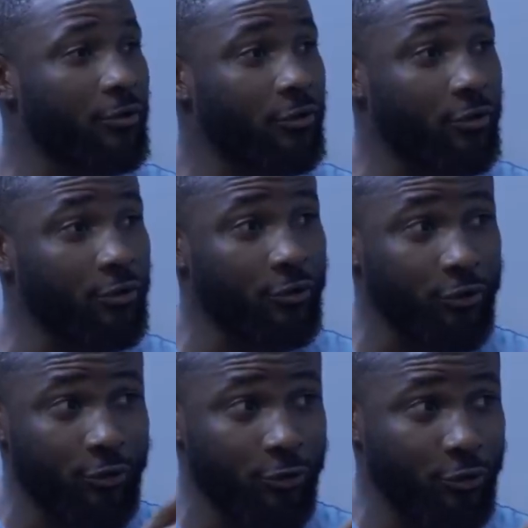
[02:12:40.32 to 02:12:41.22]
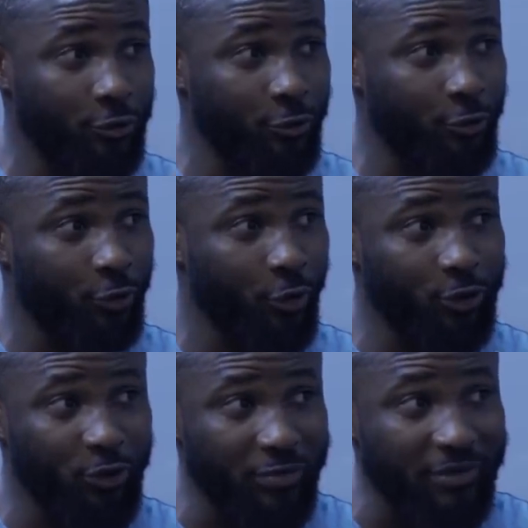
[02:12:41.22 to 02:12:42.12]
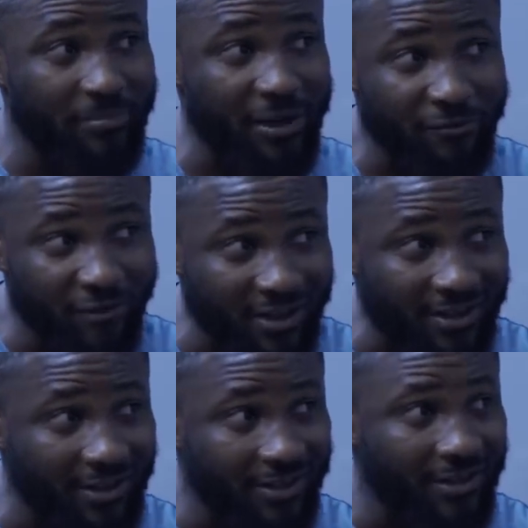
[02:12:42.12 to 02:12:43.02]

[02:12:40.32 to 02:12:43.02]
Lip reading: You want to be my friend?